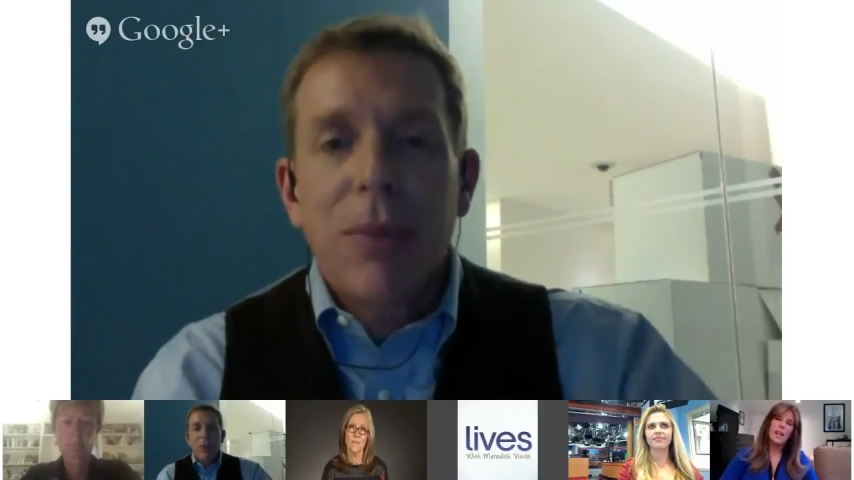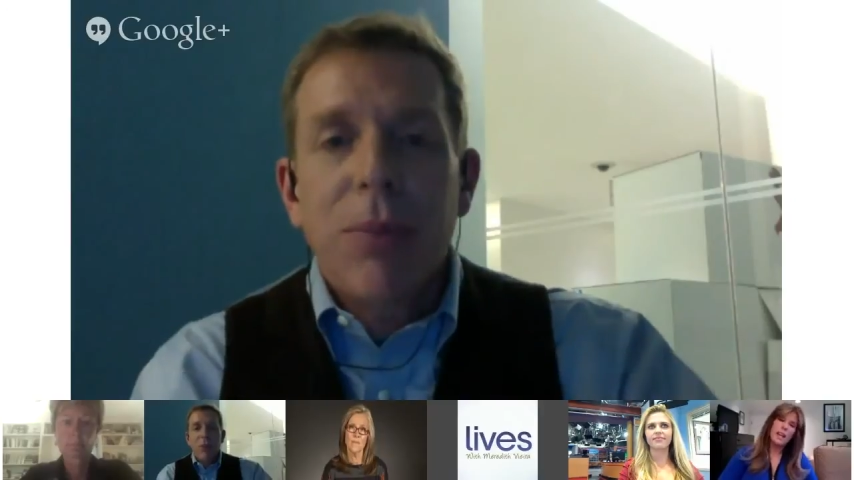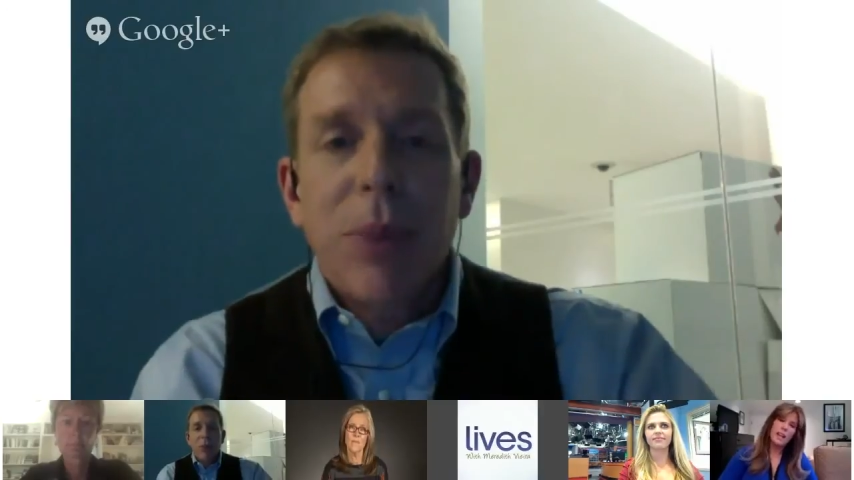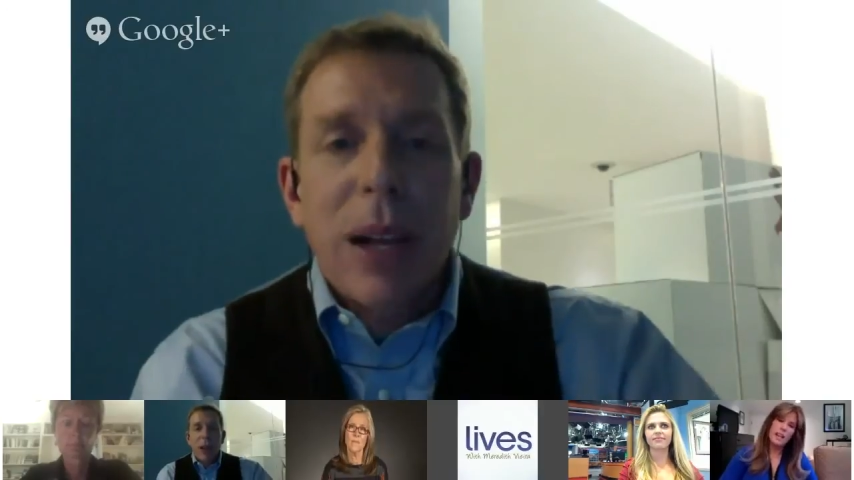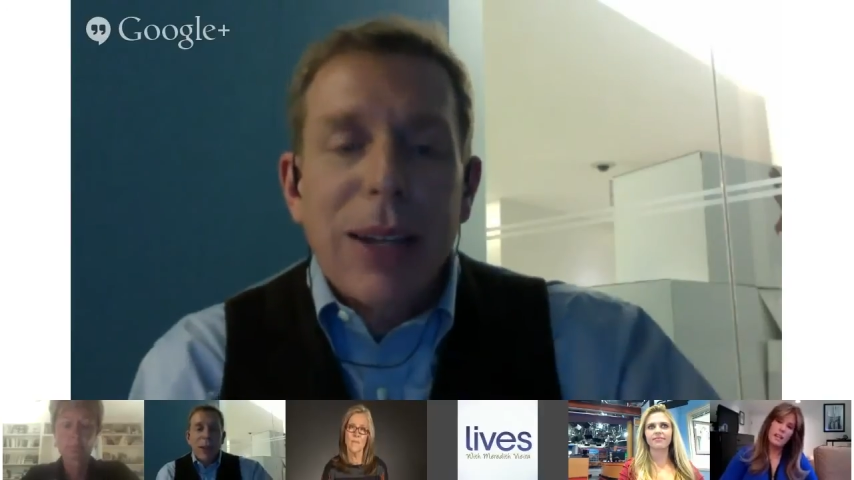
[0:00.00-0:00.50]

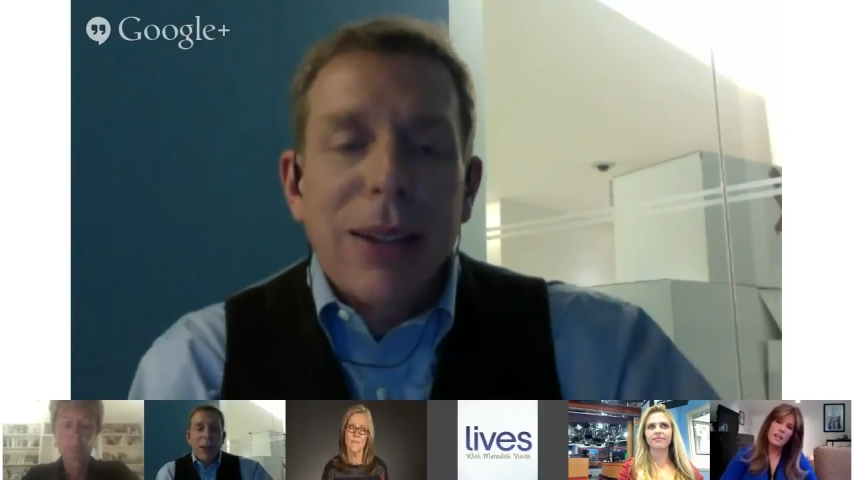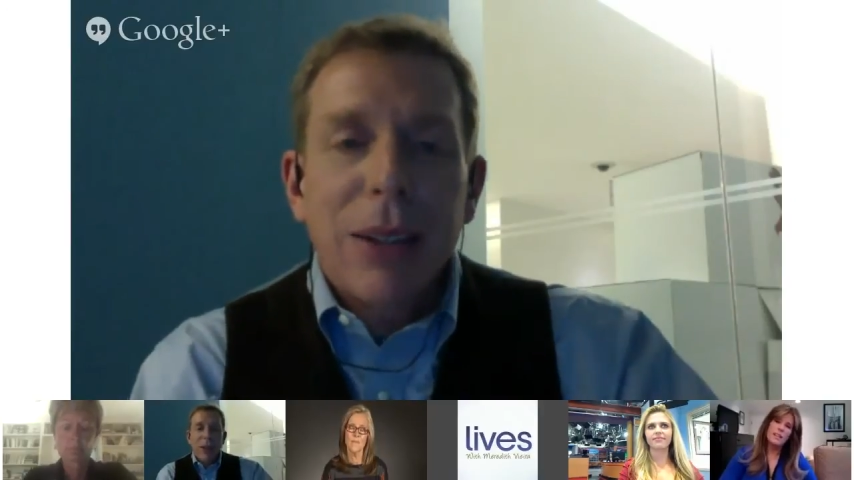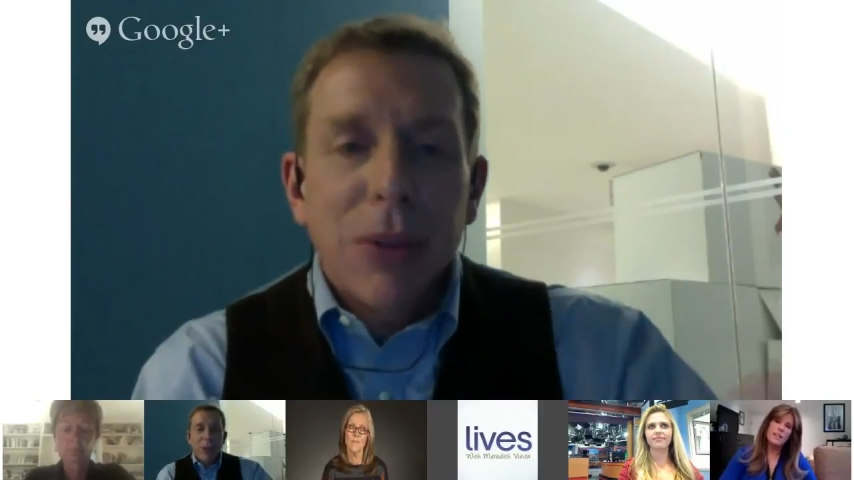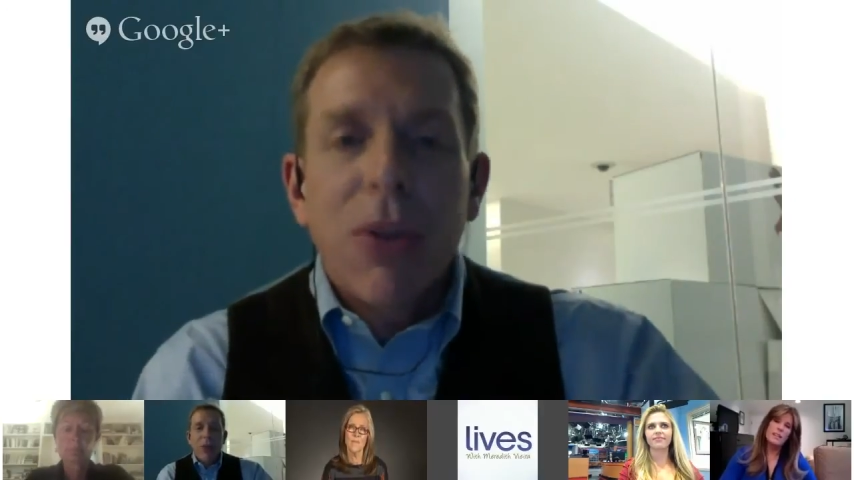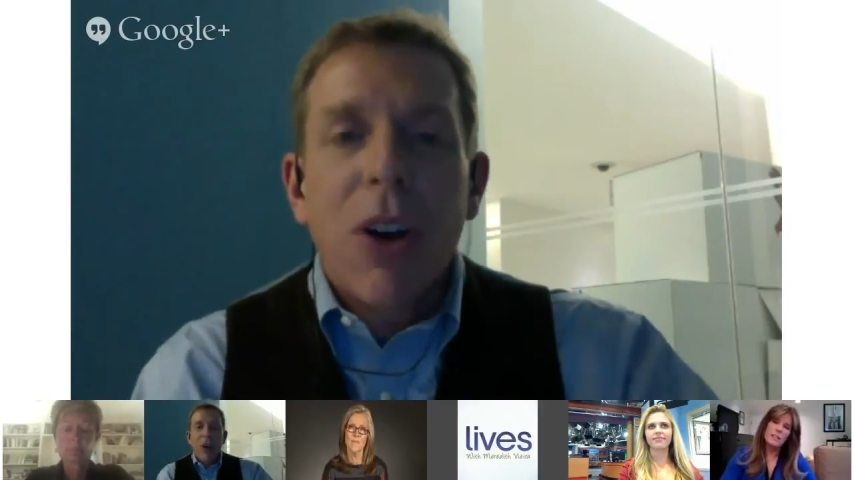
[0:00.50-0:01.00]
by
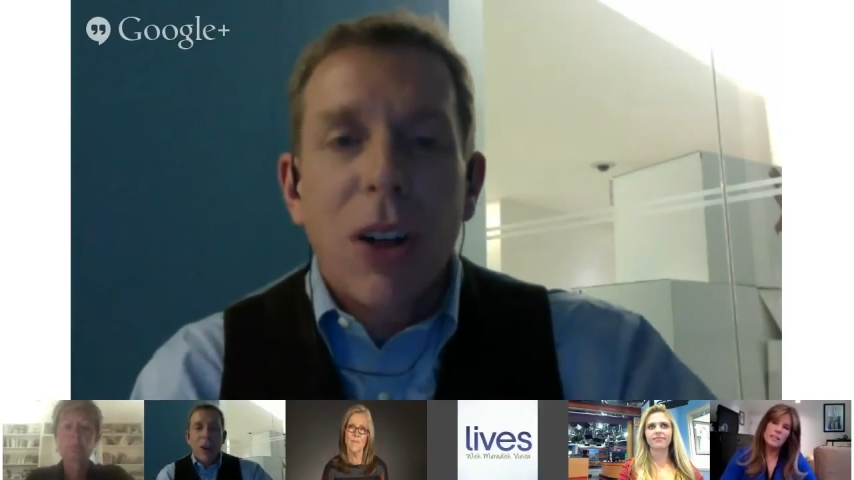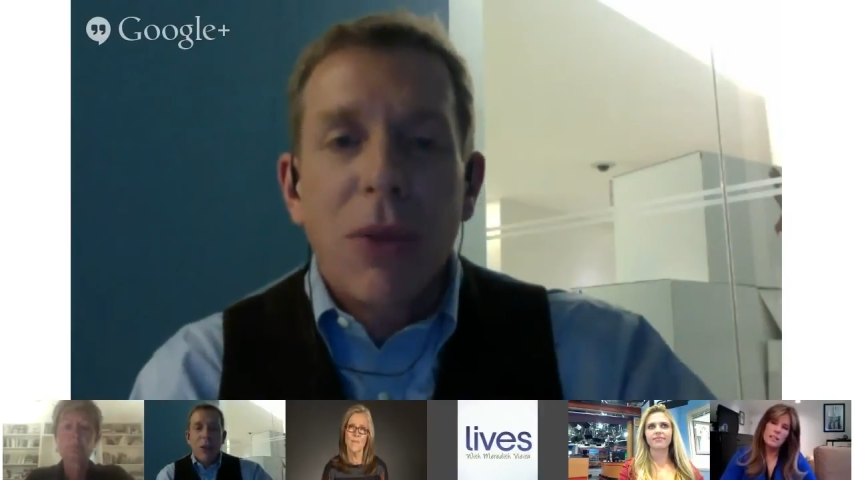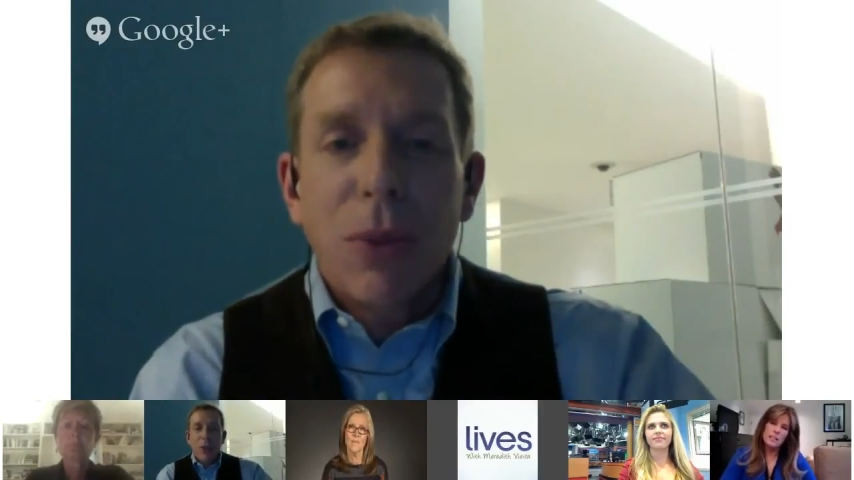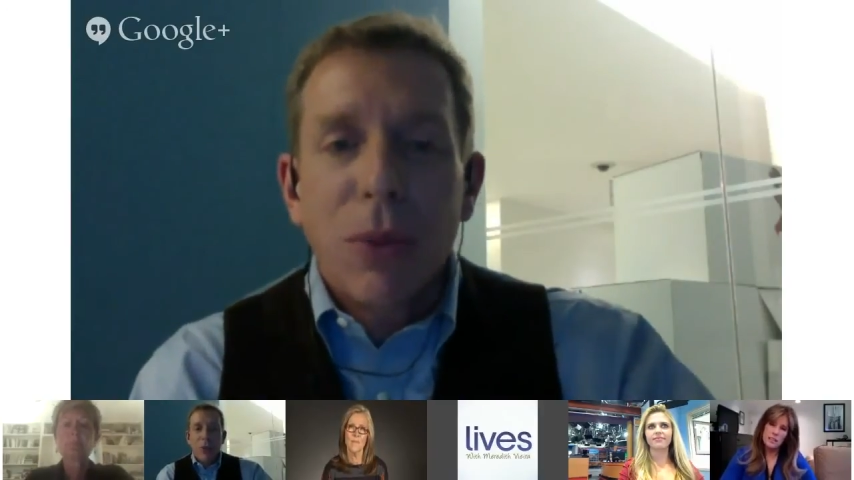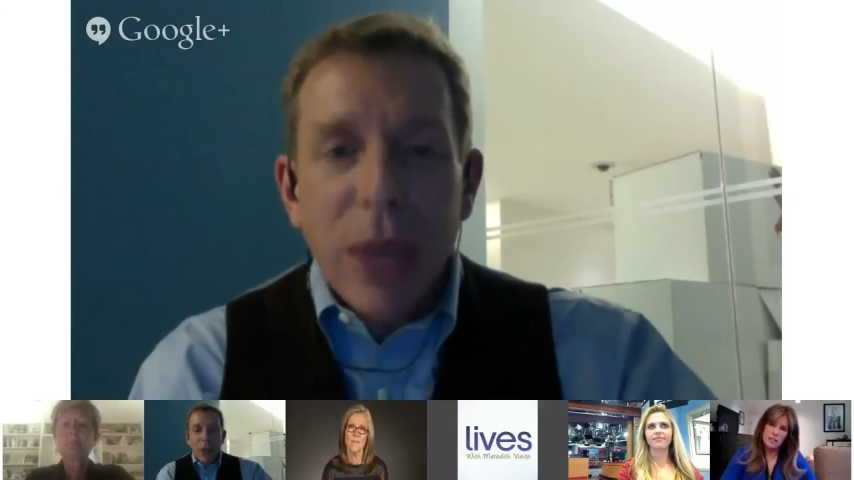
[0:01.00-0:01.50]
default
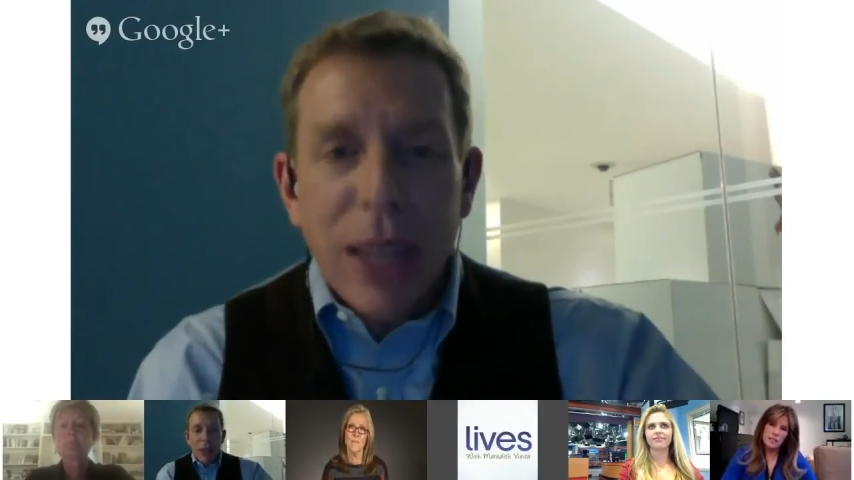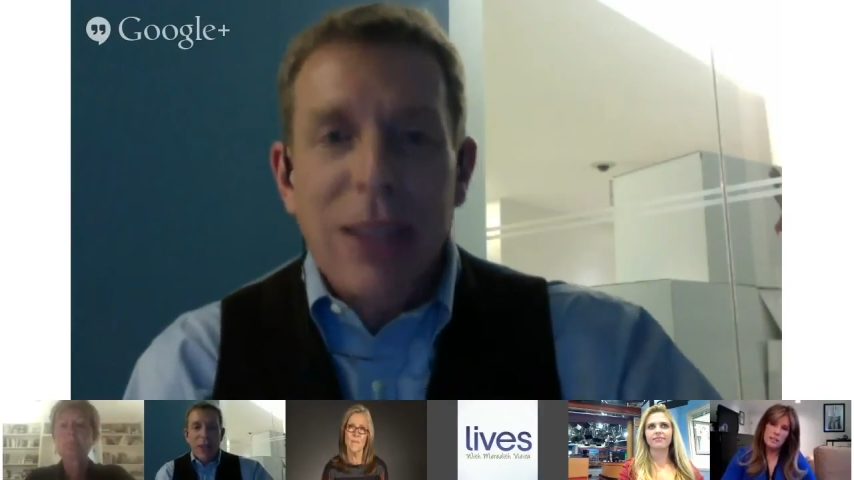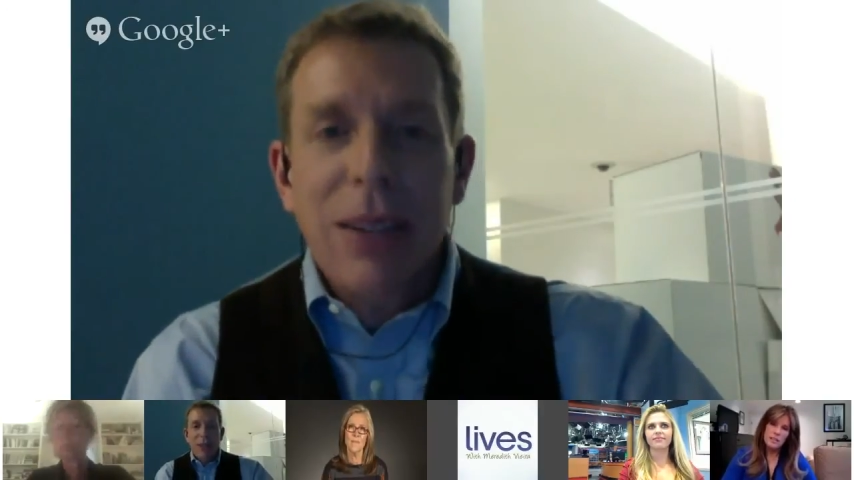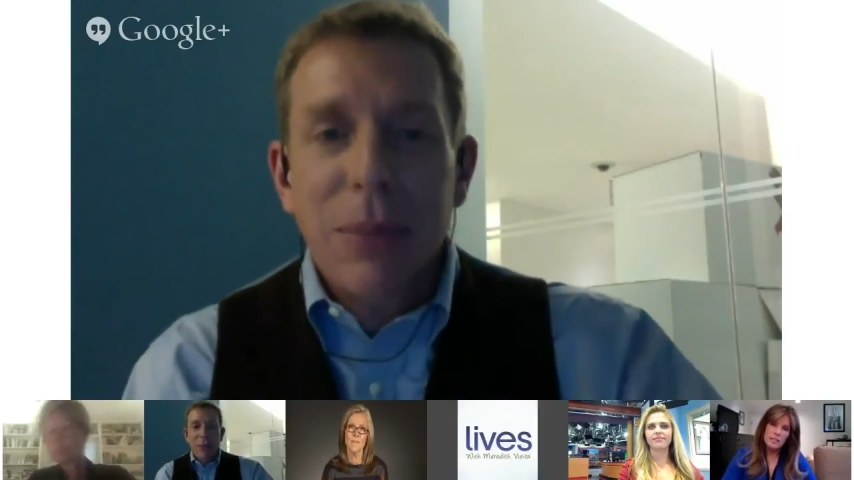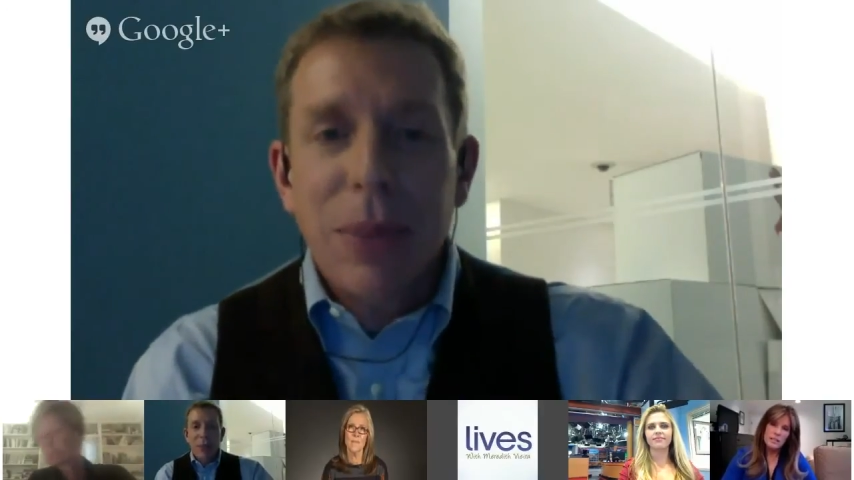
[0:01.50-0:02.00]

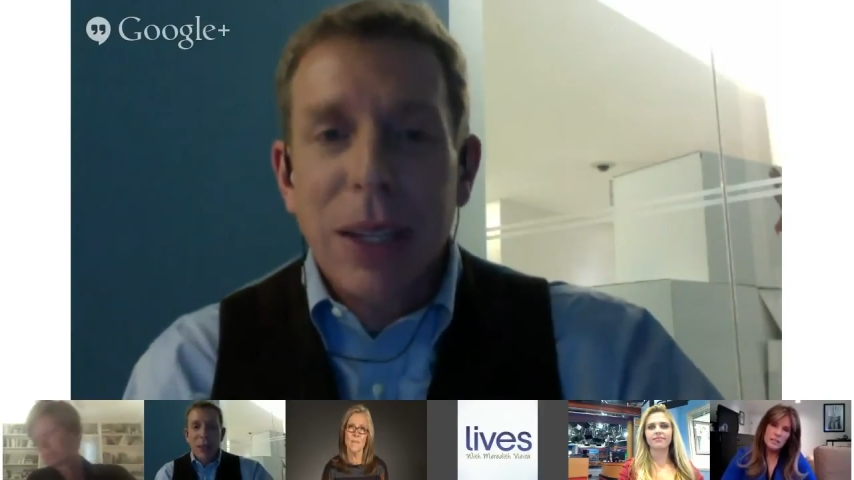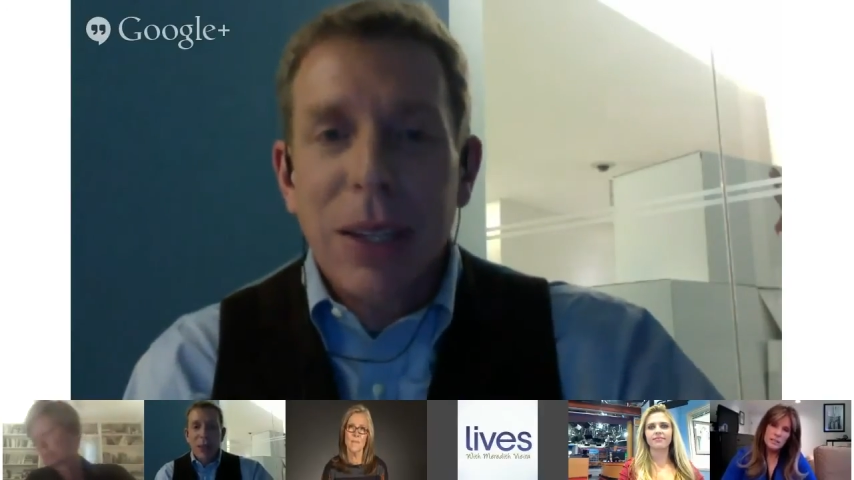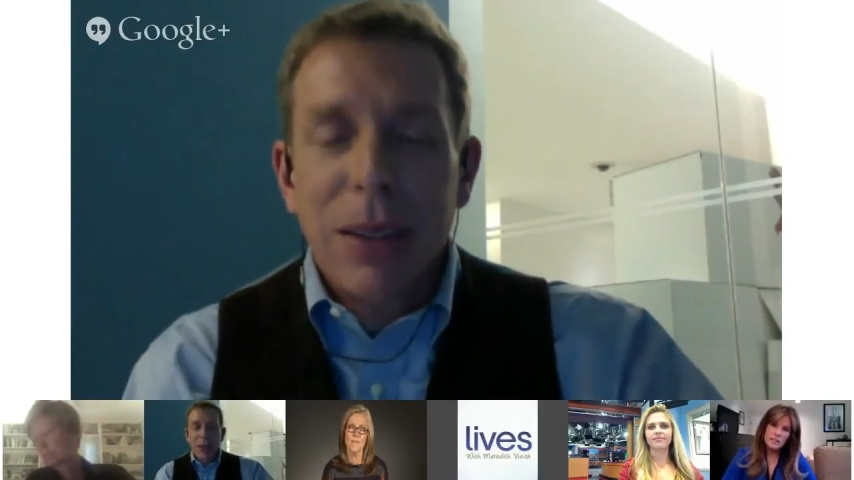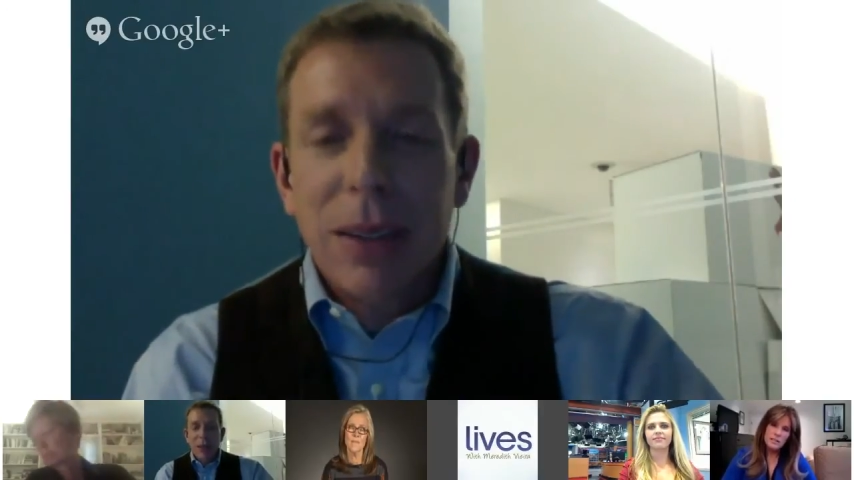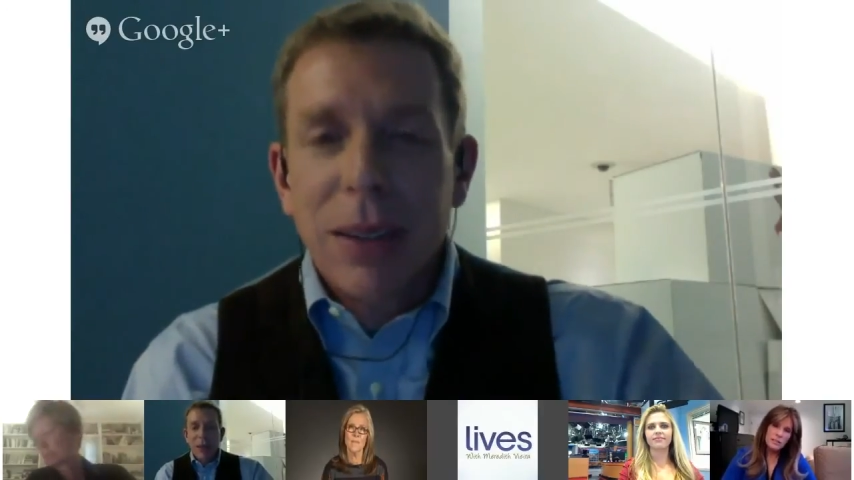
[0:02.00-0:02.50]
wins because,